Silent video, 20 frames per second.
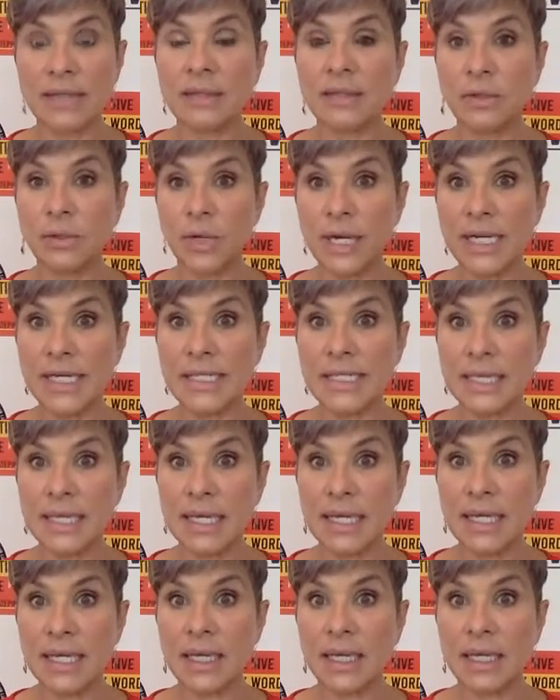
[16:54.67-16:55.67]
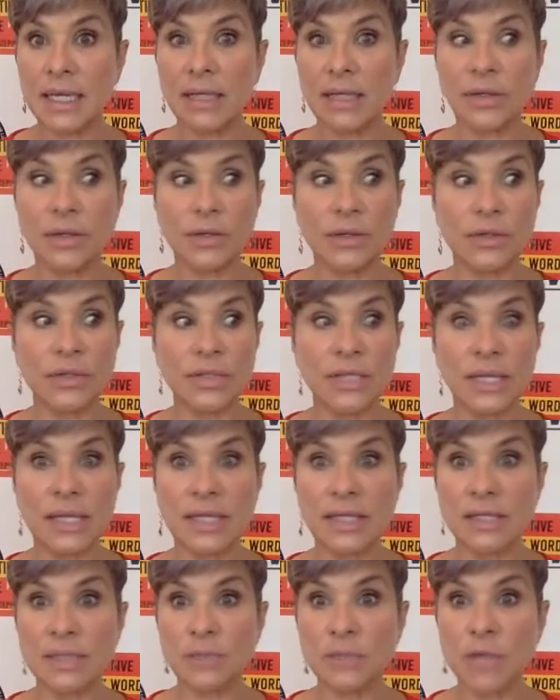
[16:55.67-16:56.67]
crazy and there's like
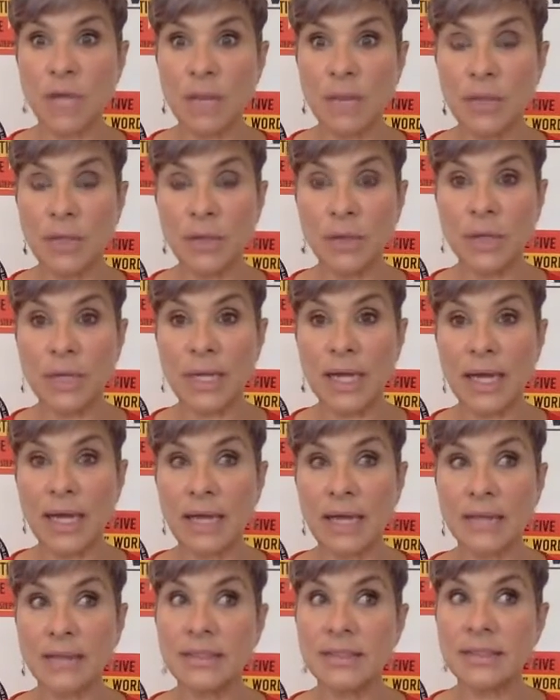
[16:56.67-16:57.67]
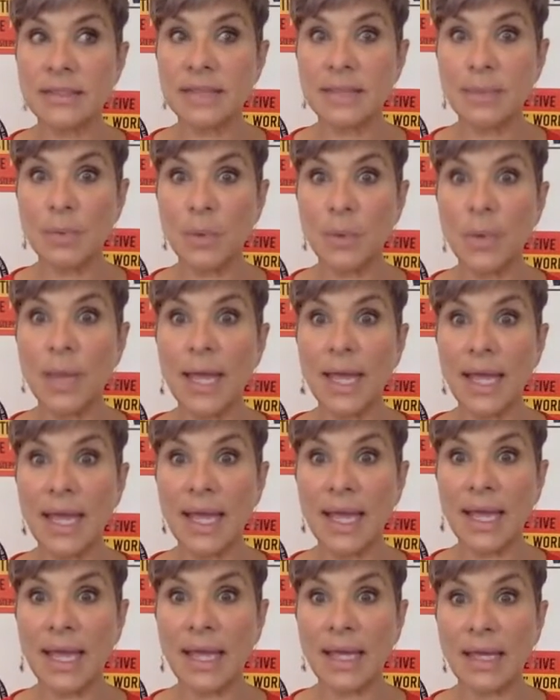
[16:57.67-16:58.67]
some drama going on, step
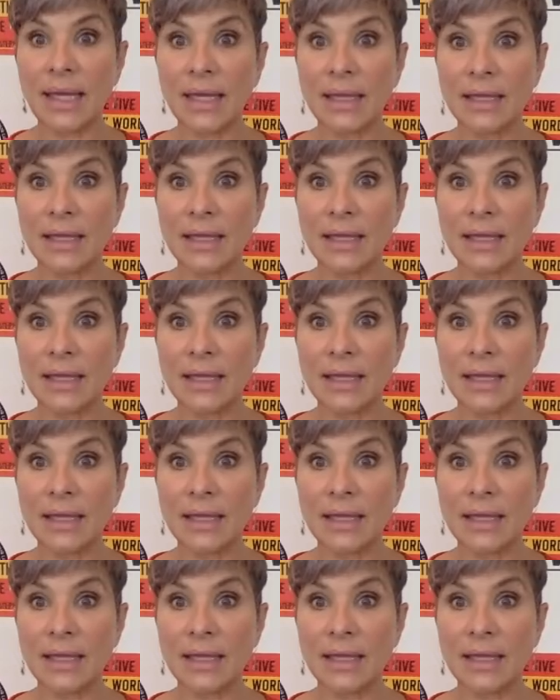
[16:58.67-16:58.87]
away,